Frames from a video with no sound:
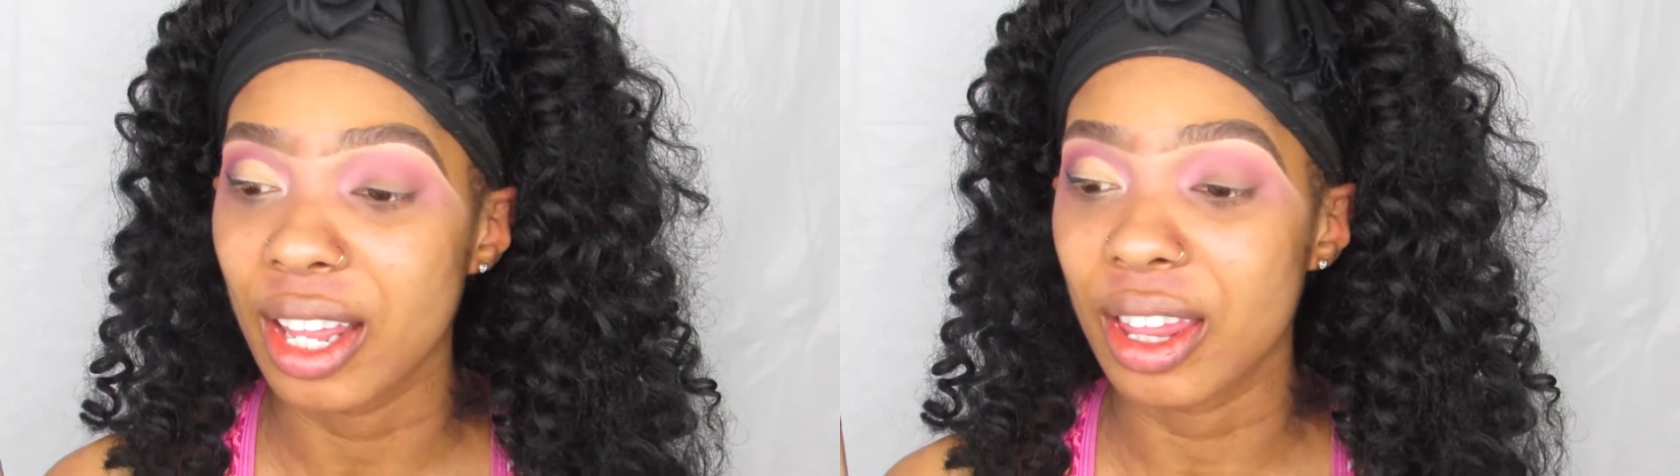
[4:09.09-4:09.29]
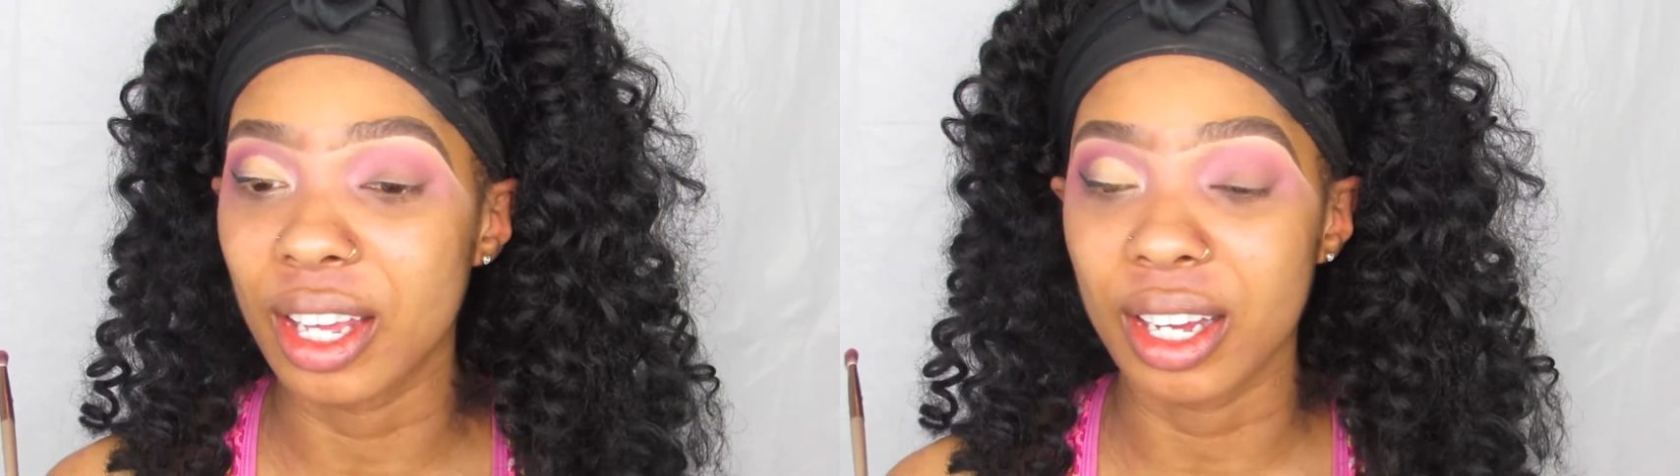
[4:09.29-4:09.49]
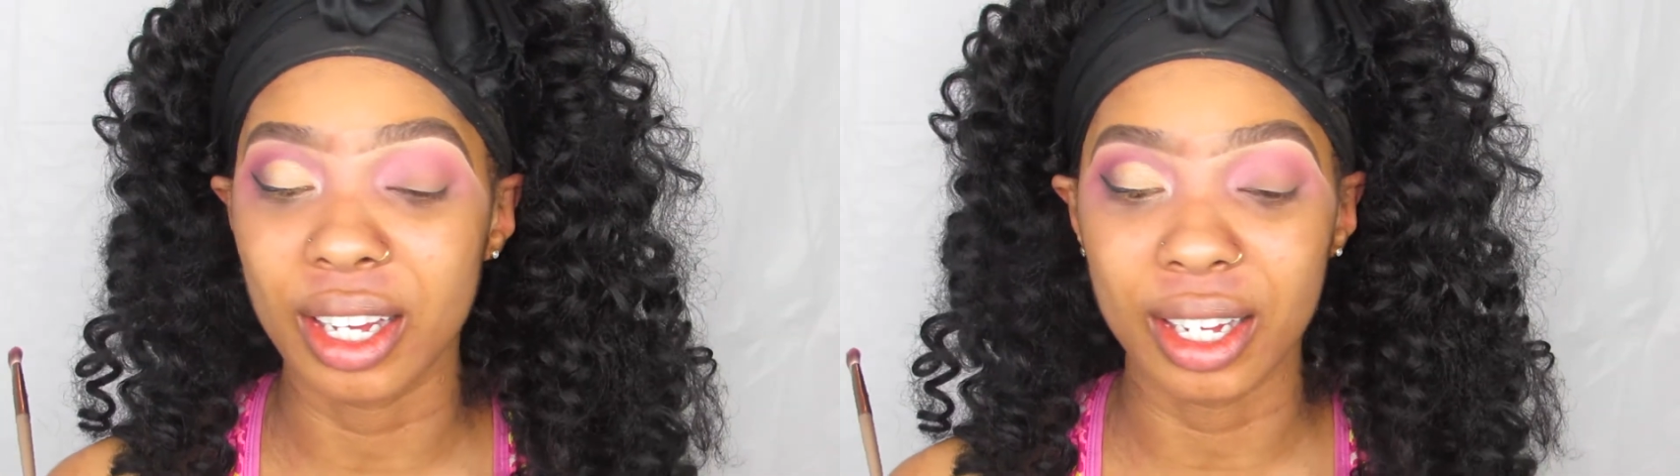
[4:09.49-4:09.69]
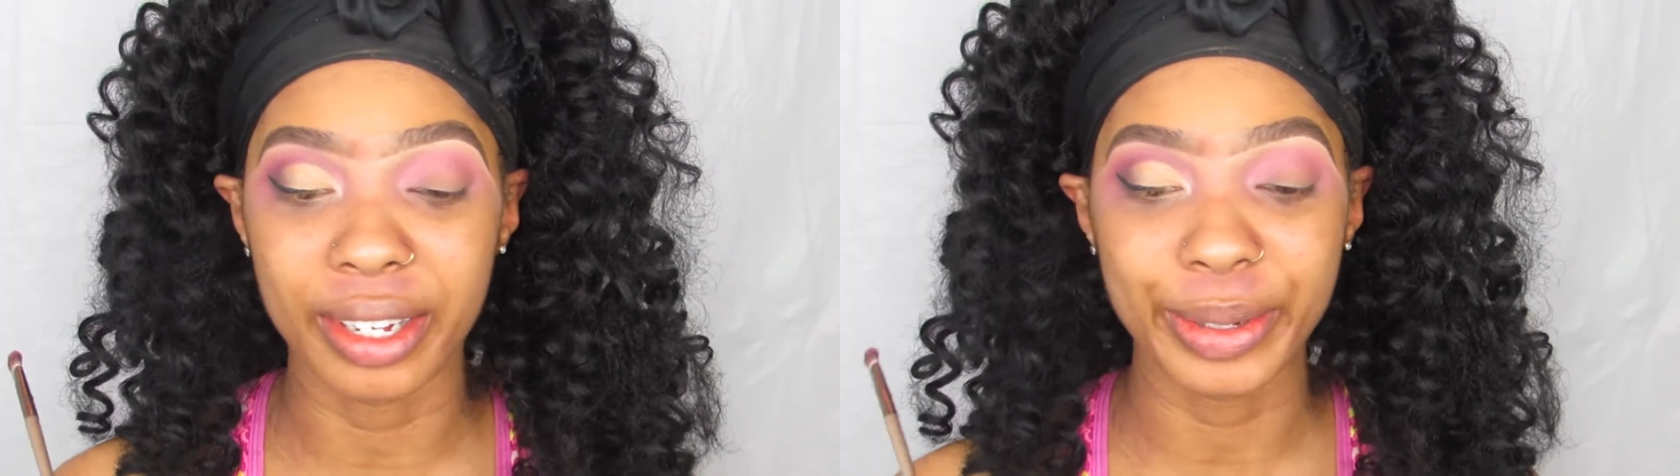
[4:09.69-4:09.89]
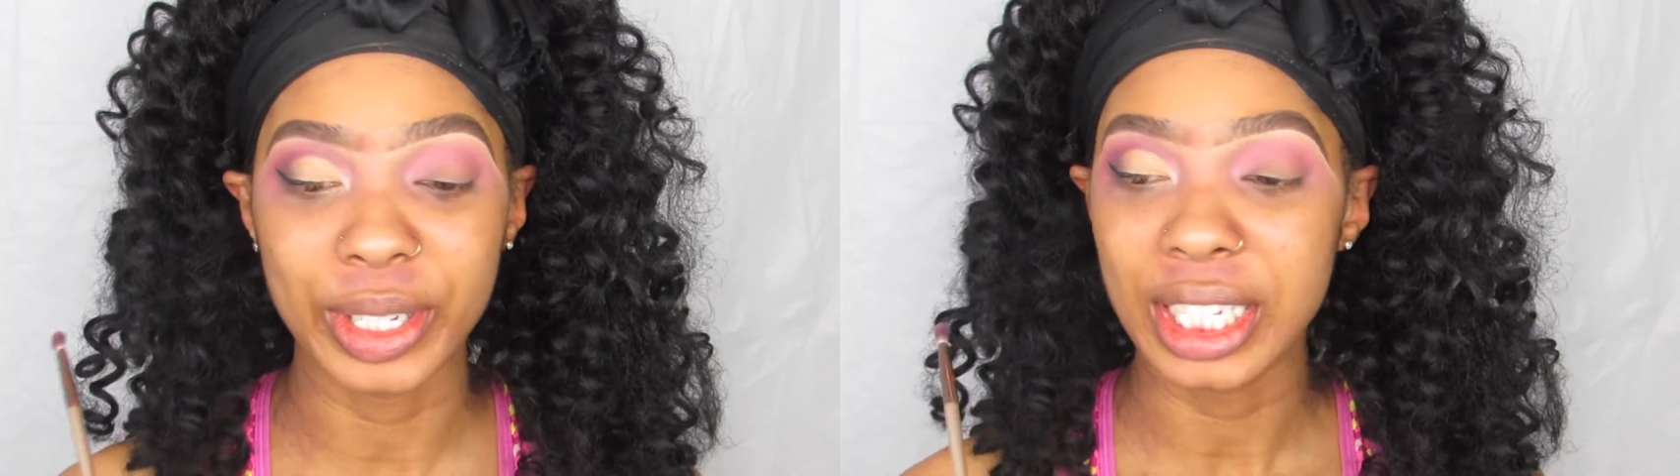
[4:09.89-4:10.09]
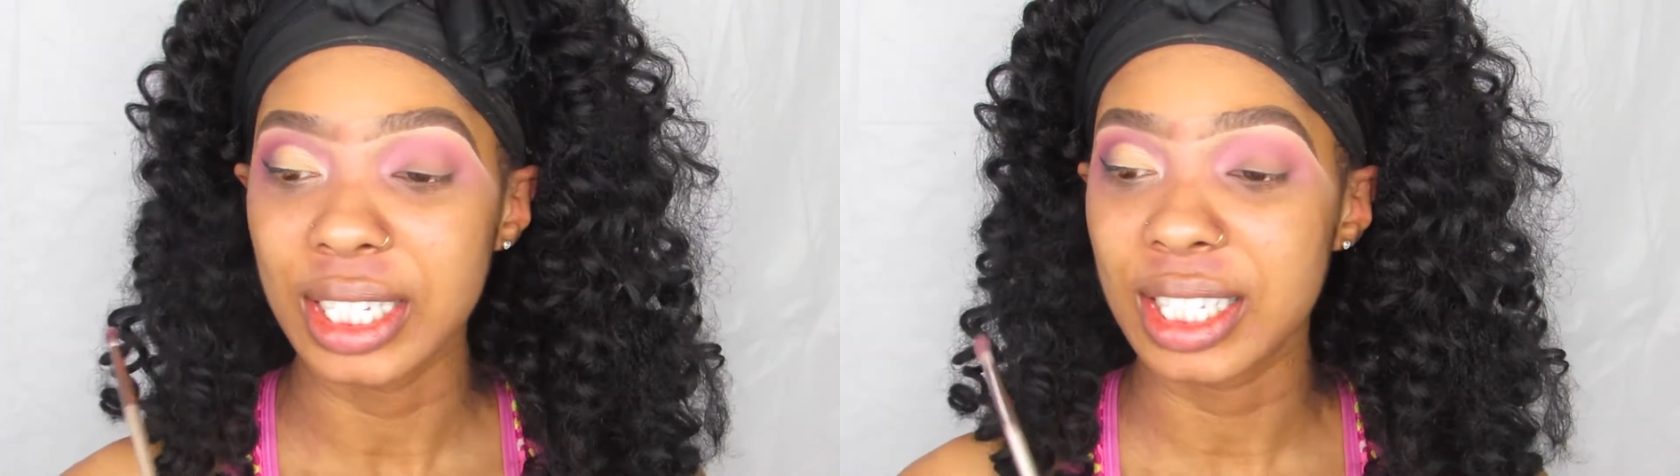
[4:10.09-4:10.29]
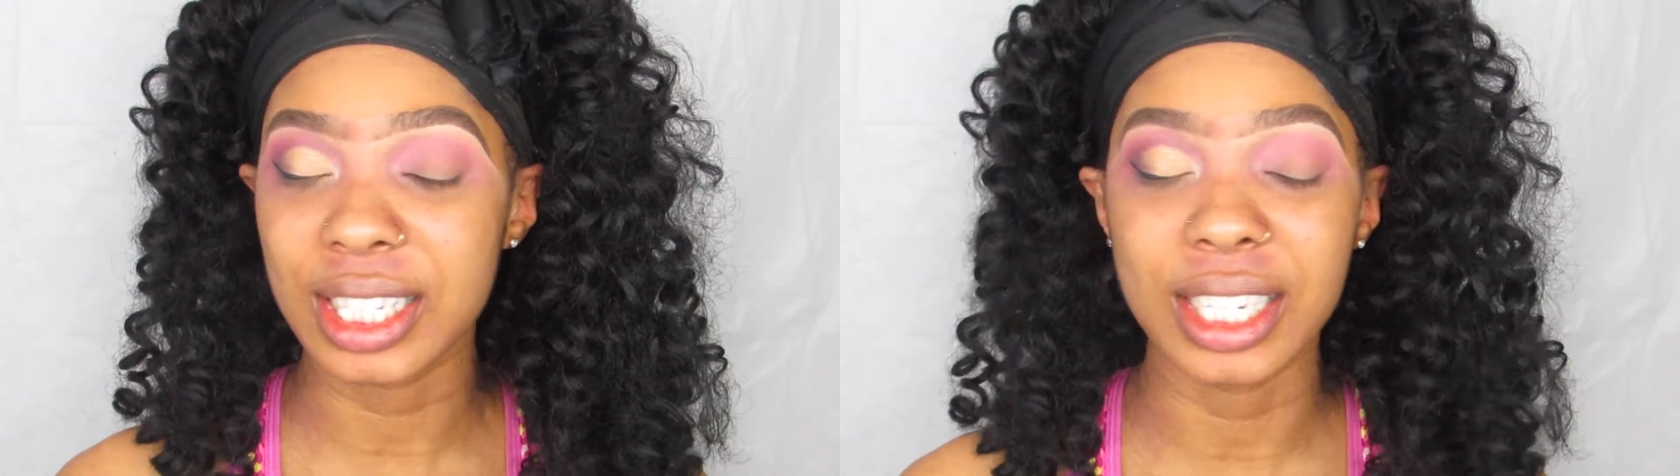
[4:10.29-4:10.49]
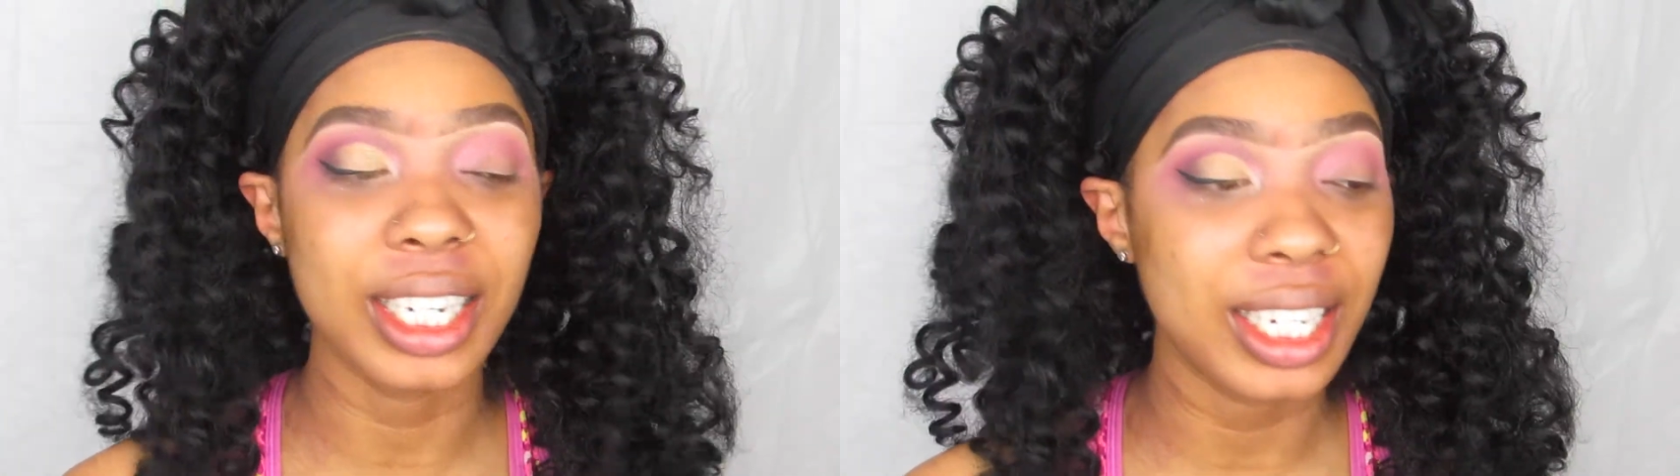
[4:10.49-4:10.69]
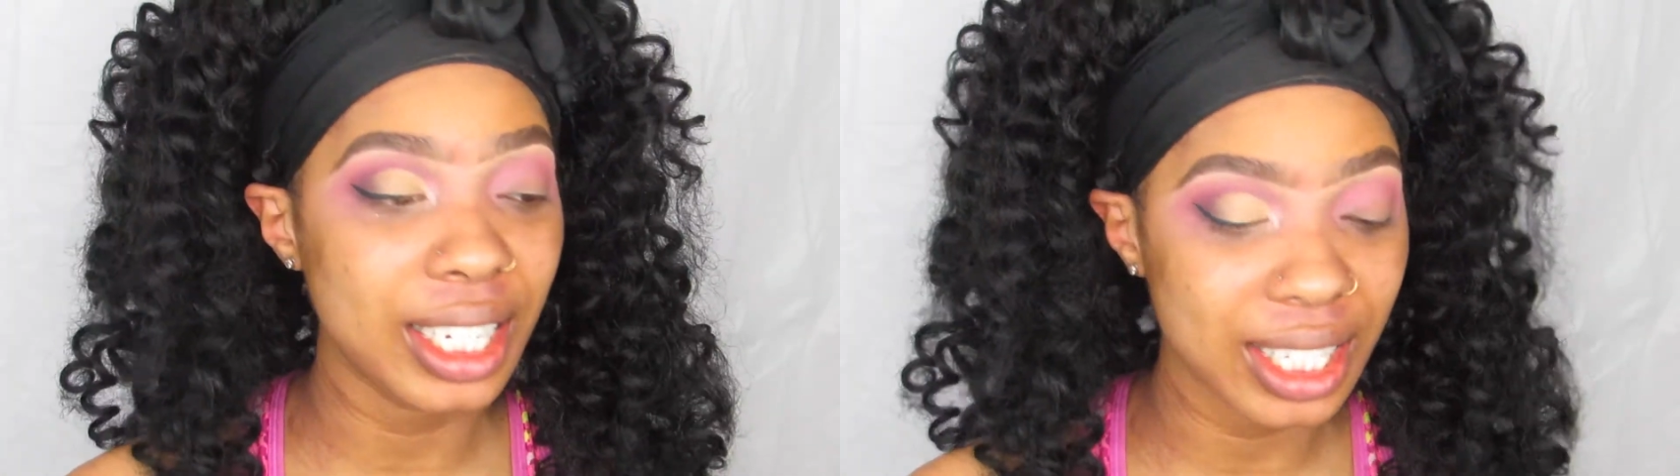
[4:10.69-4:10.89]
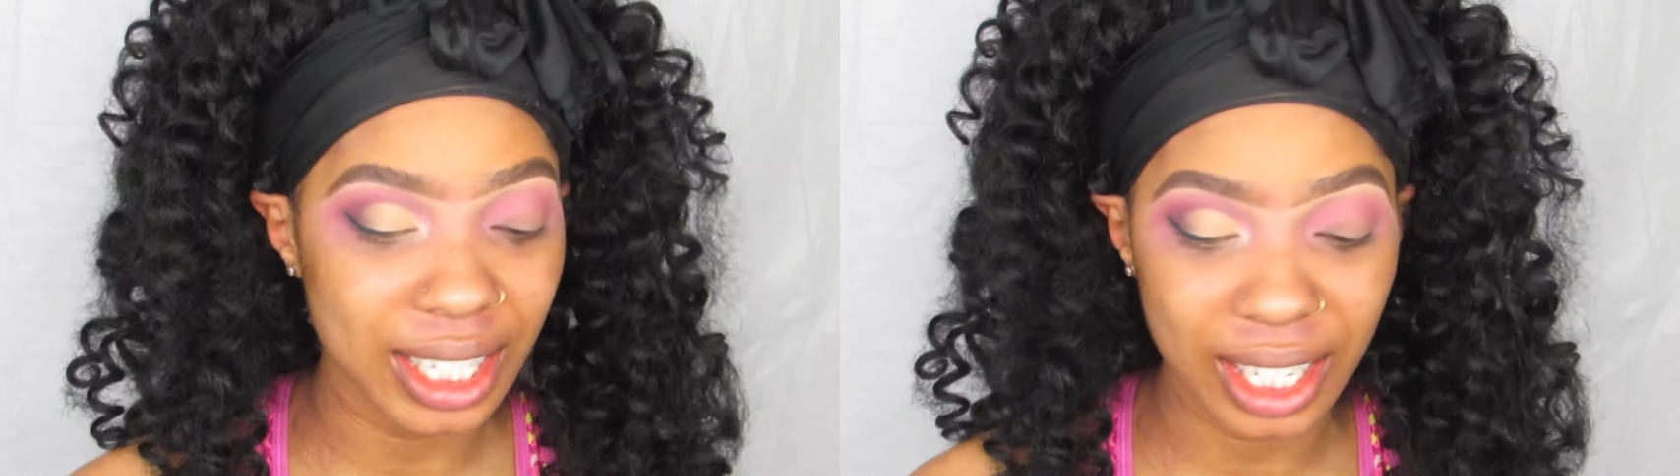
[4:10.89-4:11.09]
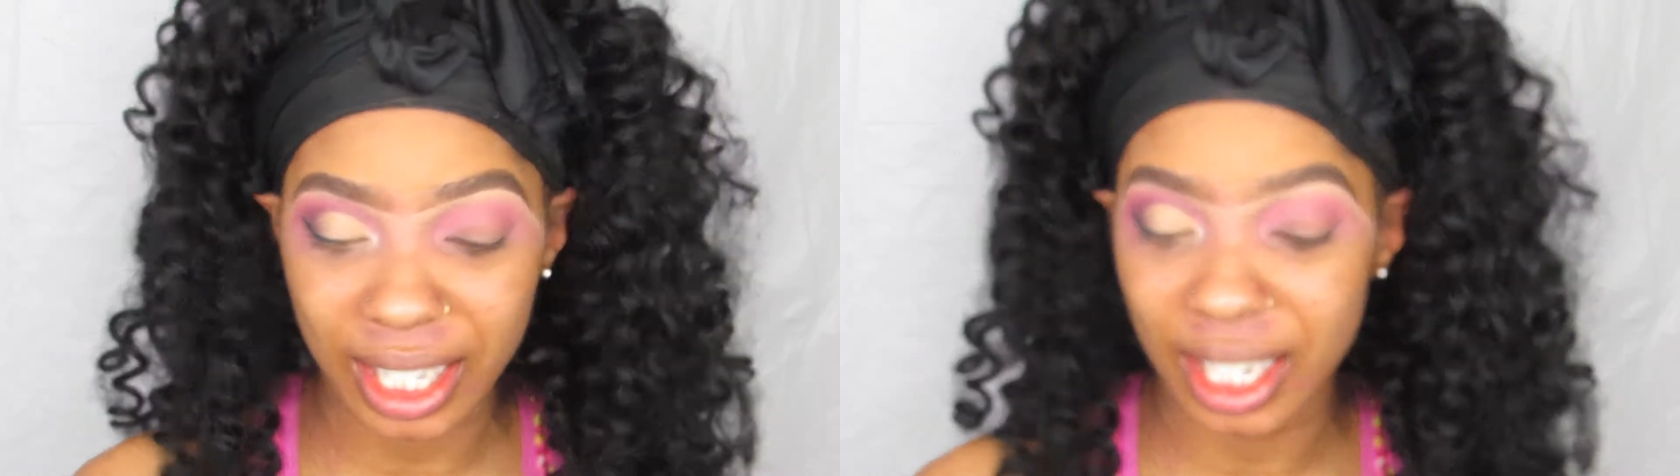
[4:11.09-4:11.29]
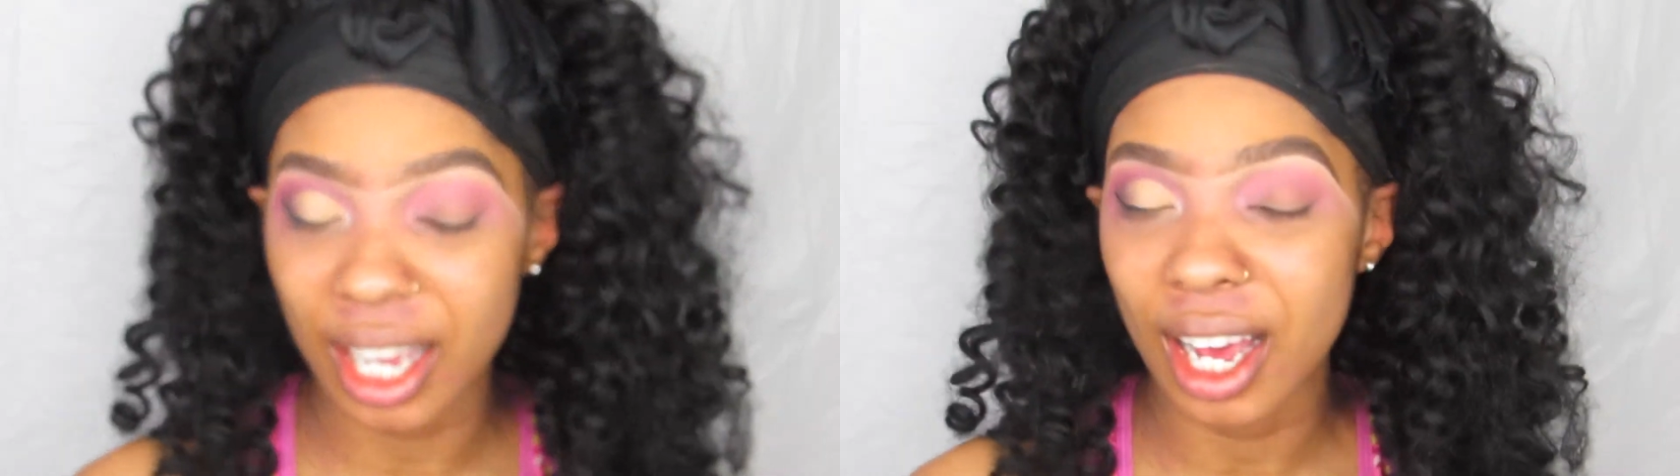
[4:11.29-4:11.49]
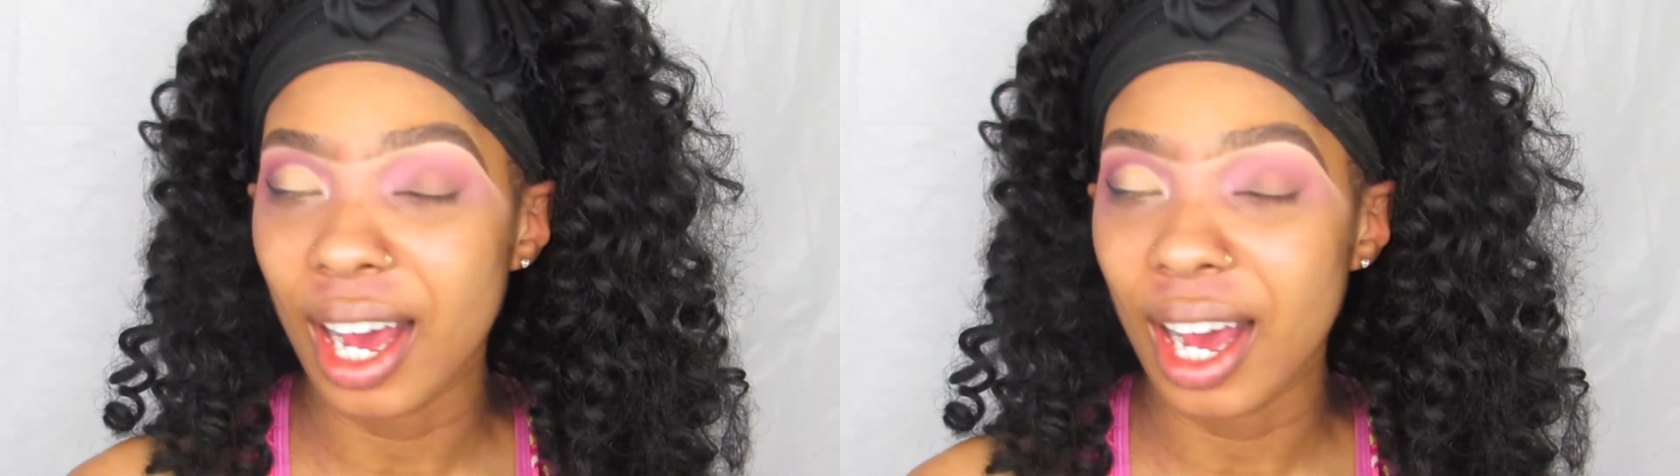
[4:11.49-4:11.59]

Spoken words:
the sneezing,